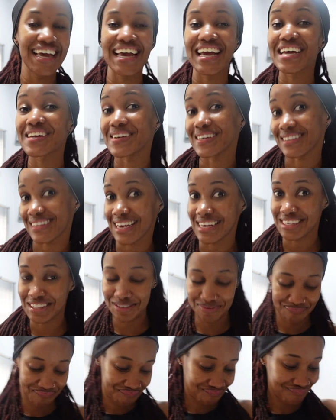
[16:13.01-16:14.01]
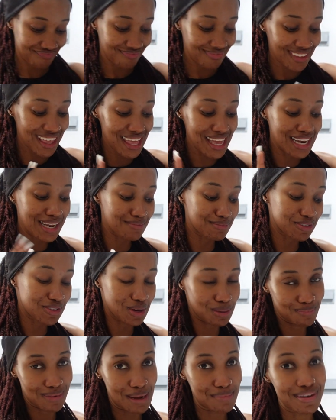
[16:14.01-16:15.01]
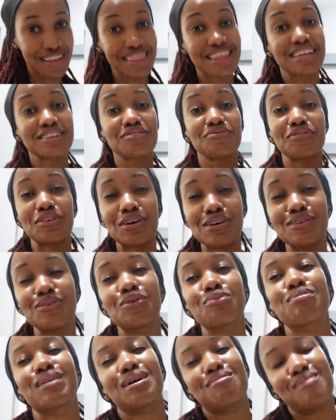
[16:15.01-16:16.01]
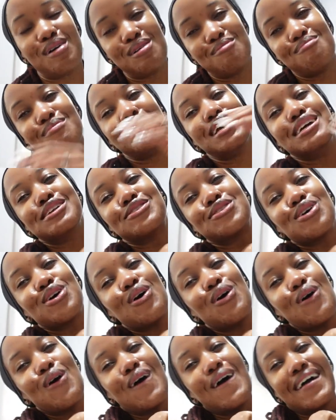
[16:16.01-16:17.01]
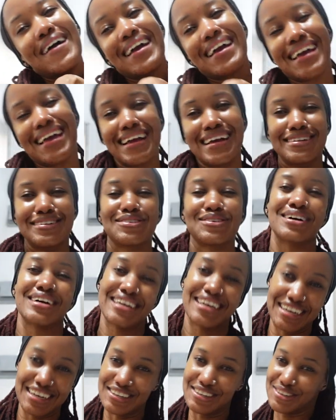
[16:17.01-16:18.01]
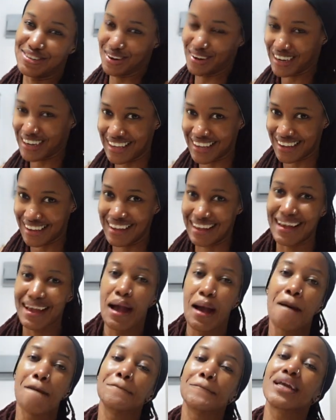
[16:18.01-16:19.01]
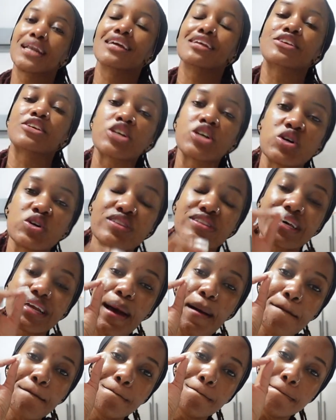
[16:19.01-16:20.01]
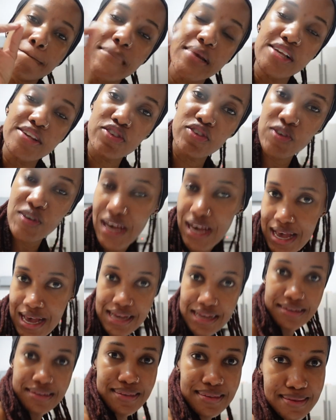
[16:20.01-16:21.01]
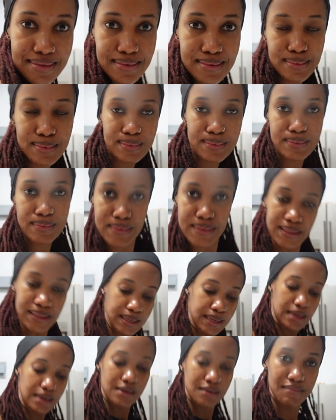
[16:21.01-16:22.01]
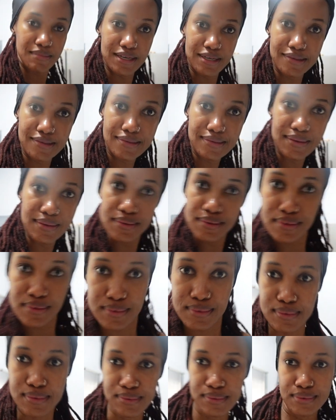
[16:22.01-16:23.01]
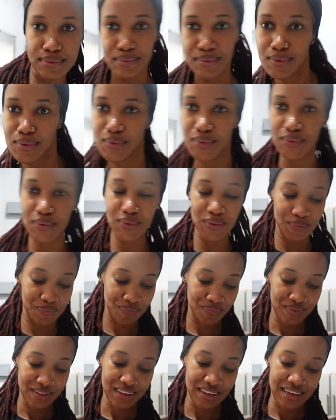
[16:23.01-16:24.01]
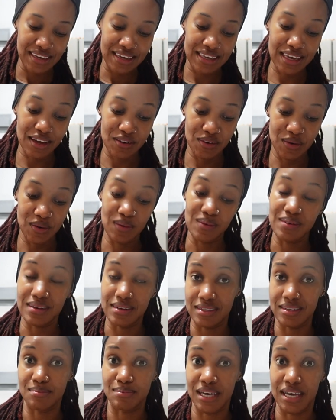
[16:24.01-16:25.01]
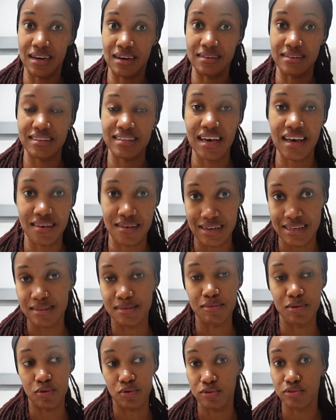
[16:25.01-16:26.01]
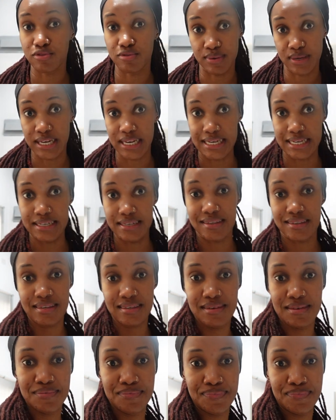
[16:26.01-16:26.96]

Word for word: Anyways, guys, let me stop blabbing. This video will be about me talking and talking and talking, but it shows that I miss you guys. I miss you. Ooh. Yeah, no, let's be out. Otherwise, I'm going to be late.